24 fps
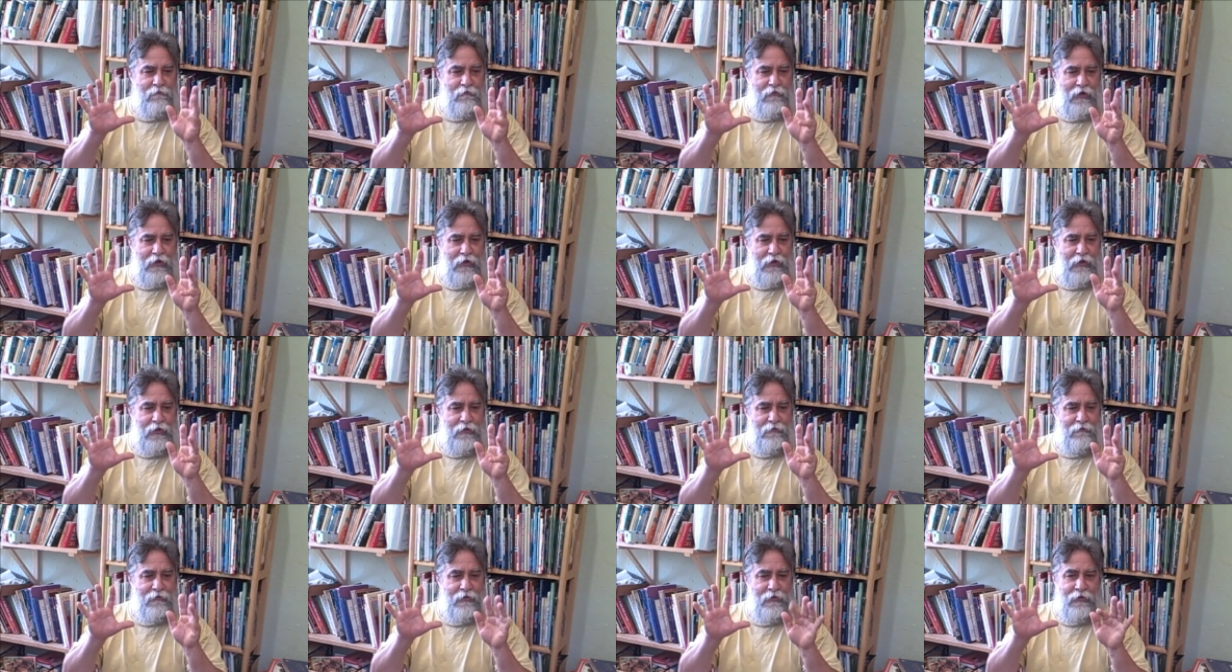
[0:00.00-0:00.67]
5,
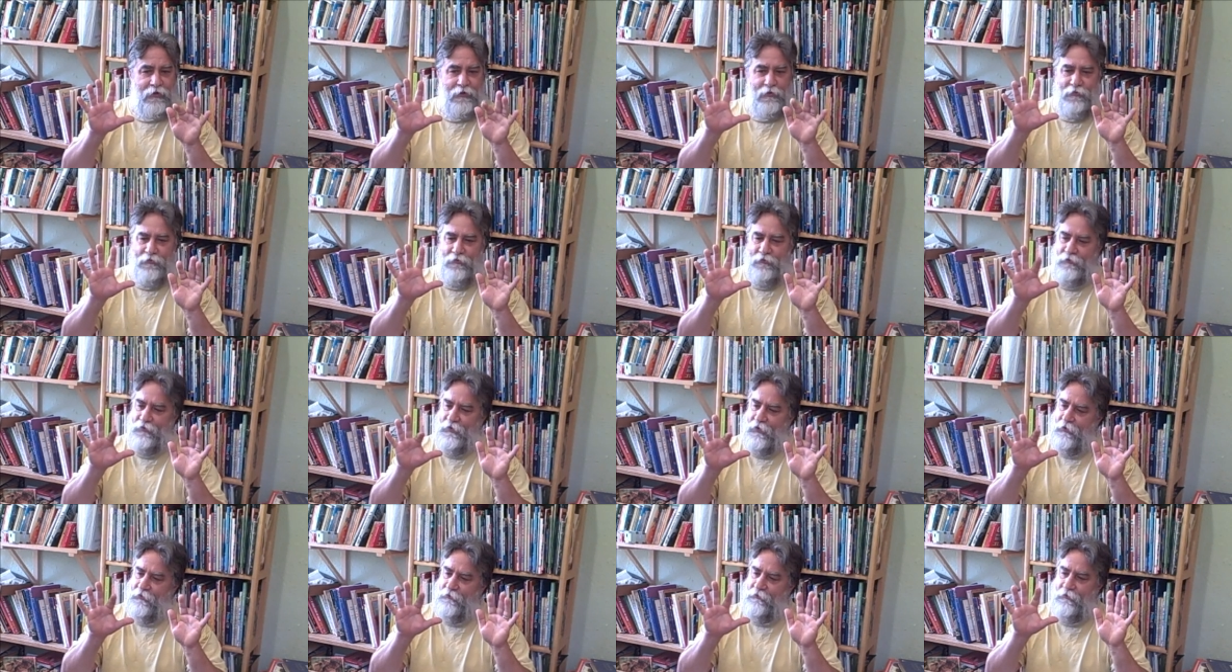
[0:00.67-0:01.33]

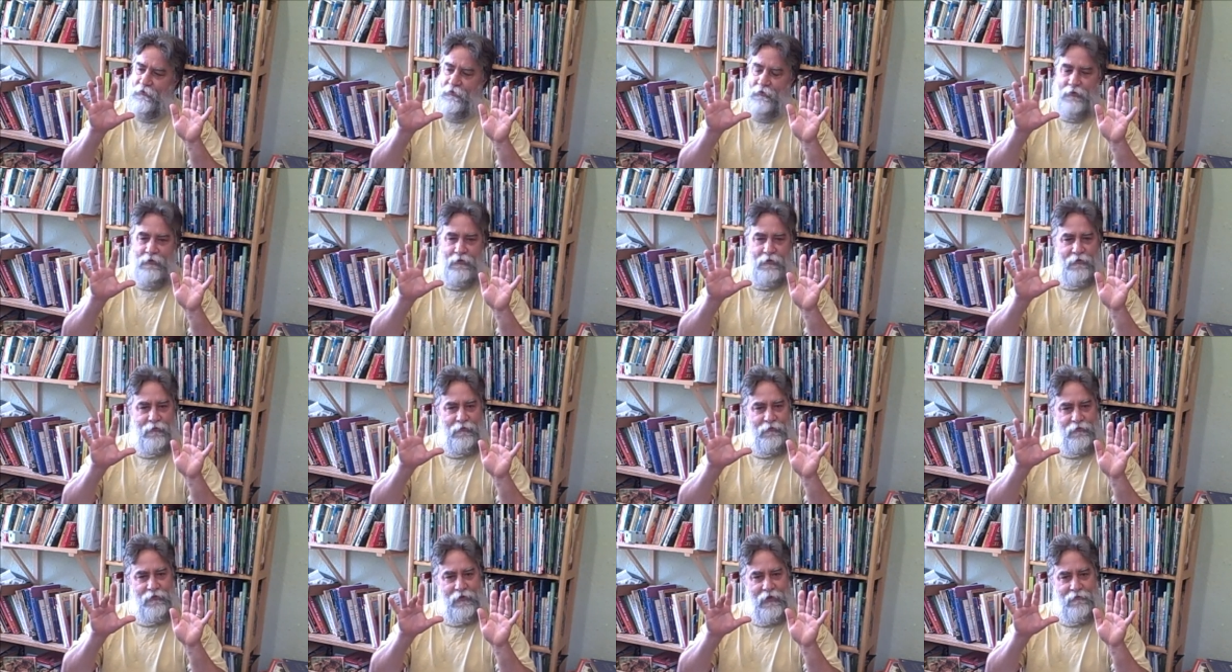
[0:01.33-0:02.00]
6,
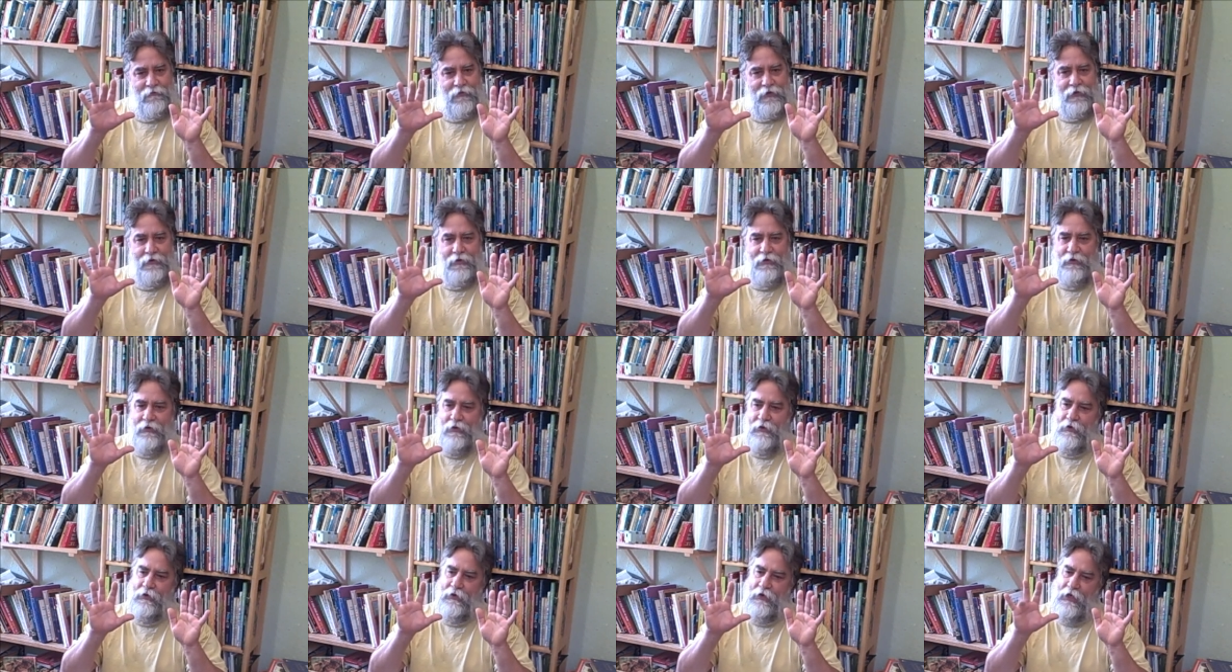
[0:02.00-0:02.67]
7,
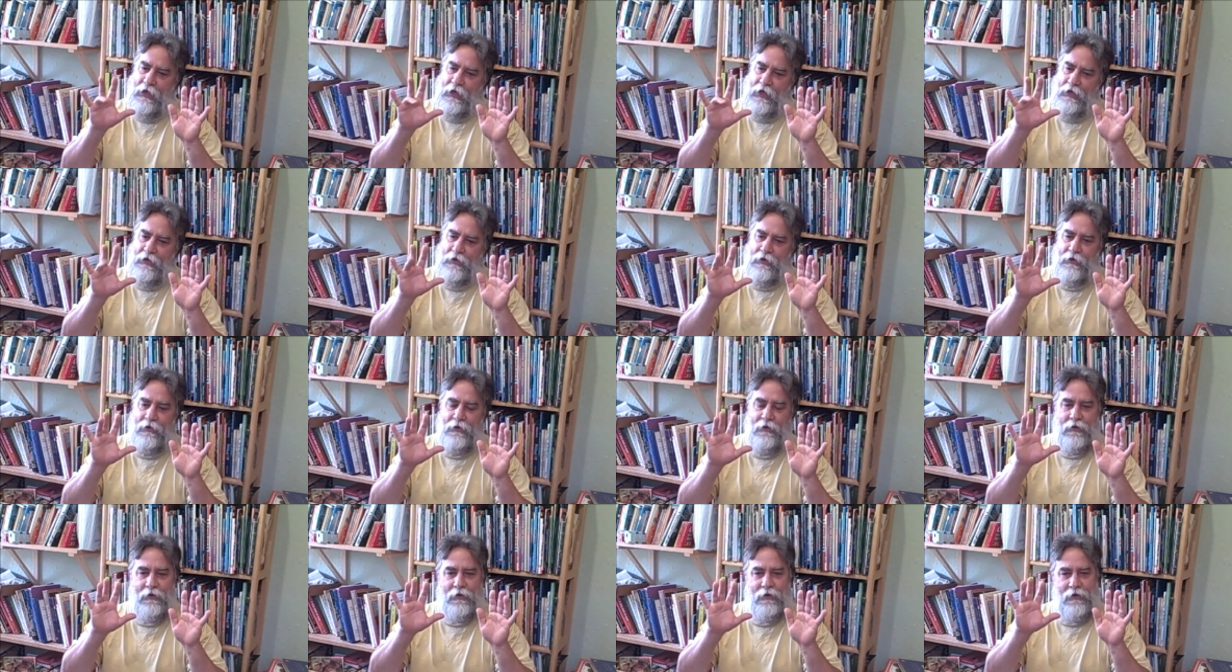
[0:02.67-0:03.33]
8,
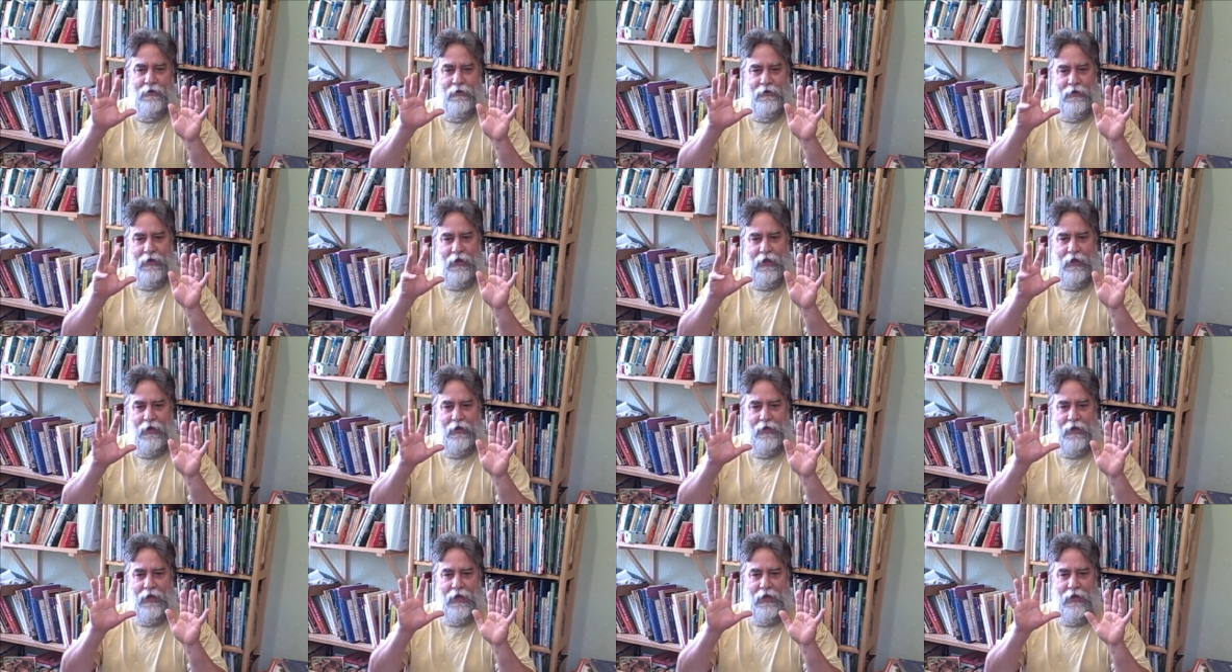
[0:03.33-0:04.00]
9,
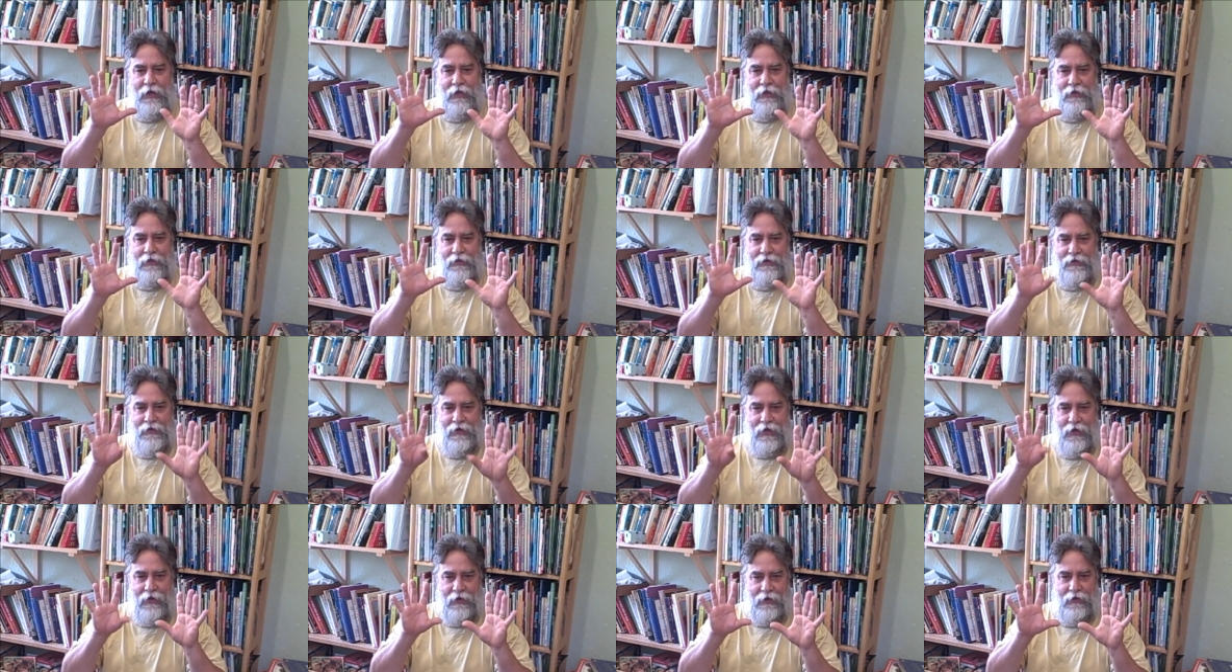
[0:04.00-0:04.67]
and
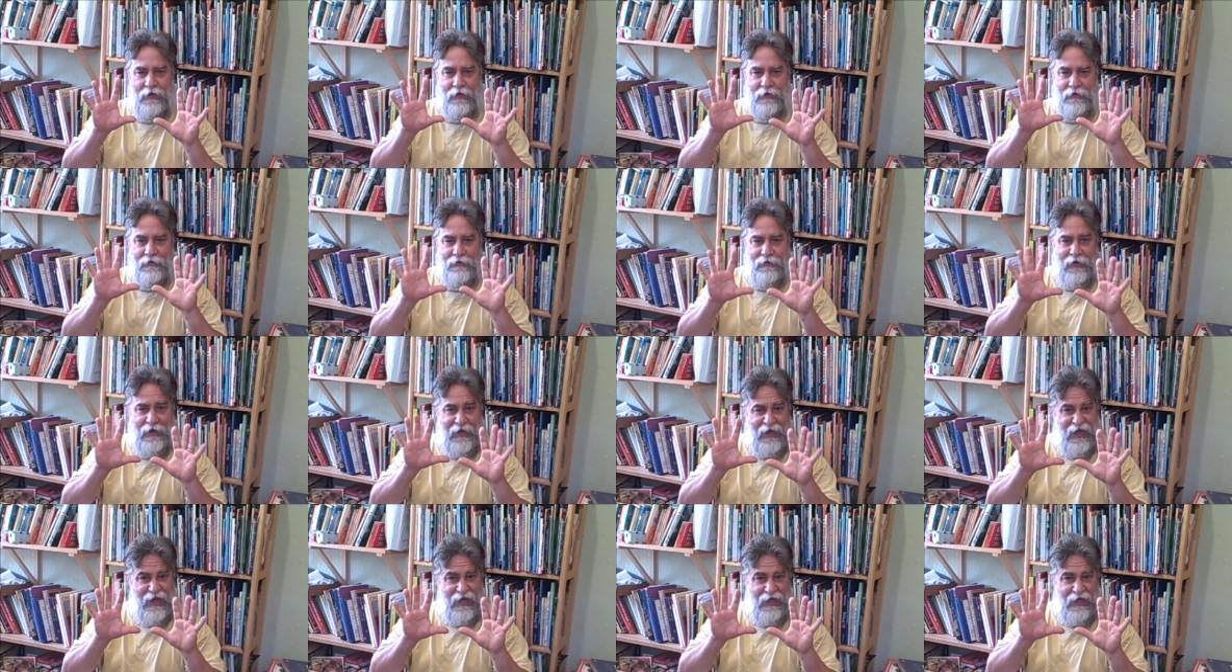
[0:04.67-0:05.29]
10. 10.